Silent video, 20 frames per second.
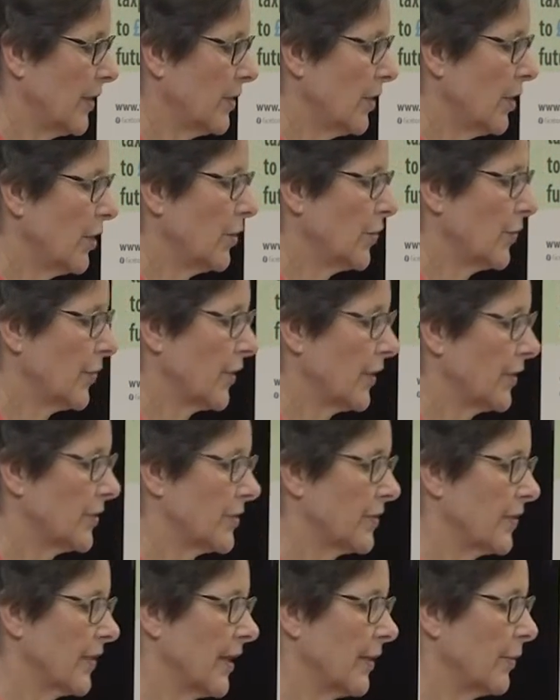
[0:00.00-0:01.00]
know
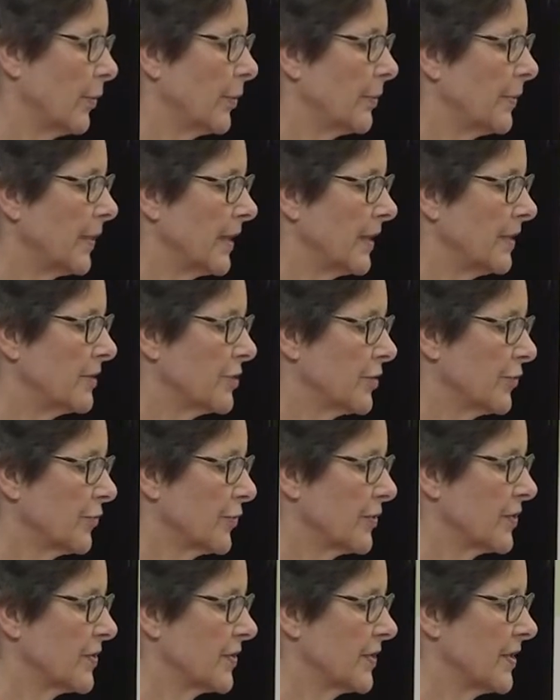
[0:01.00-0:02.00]
that there will be
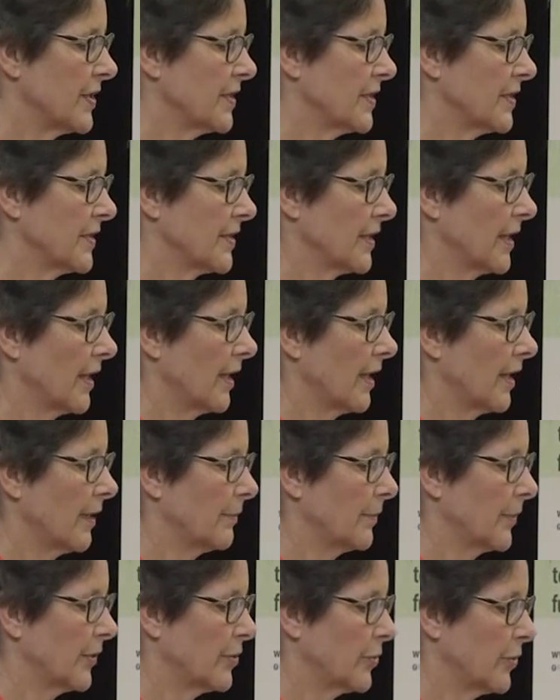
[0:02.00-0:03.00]
differences
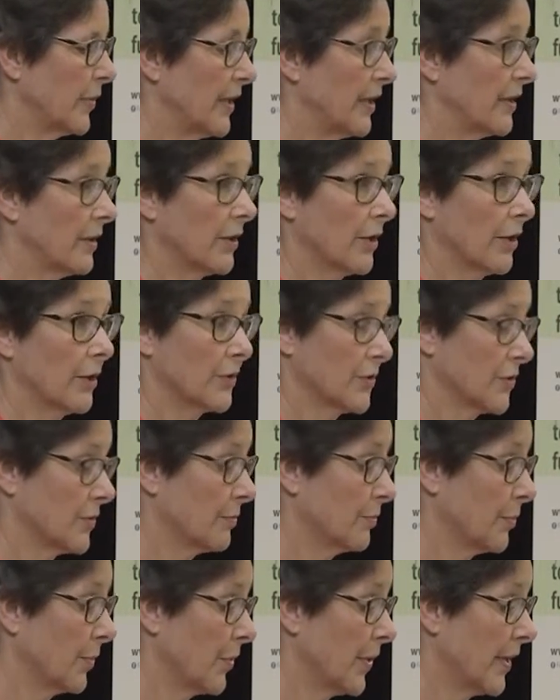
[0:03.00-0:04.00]
between girls
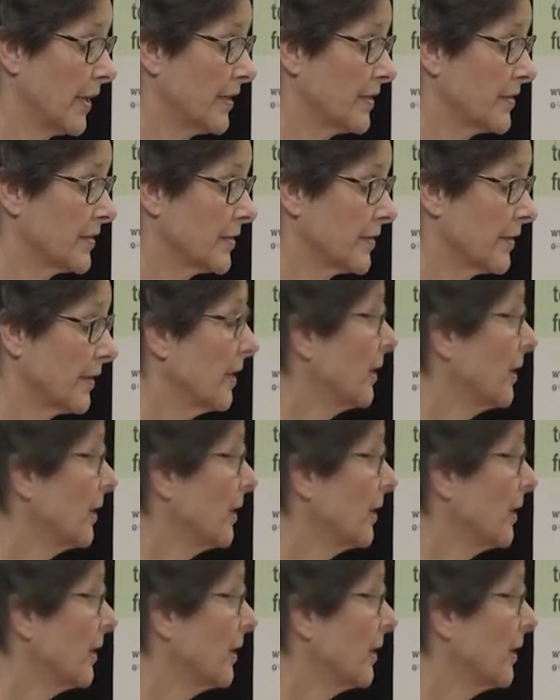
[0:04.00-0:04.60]
and boys.